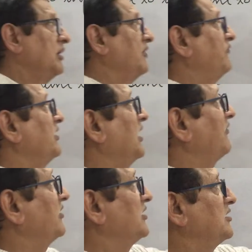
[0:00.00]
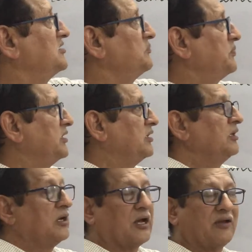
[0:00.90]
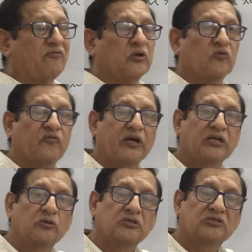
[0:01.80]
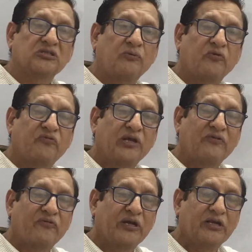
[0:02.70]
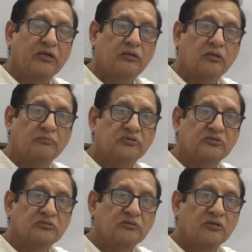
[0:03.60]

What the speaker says: If we have an AGP and we want to find out the sum of infinite terms,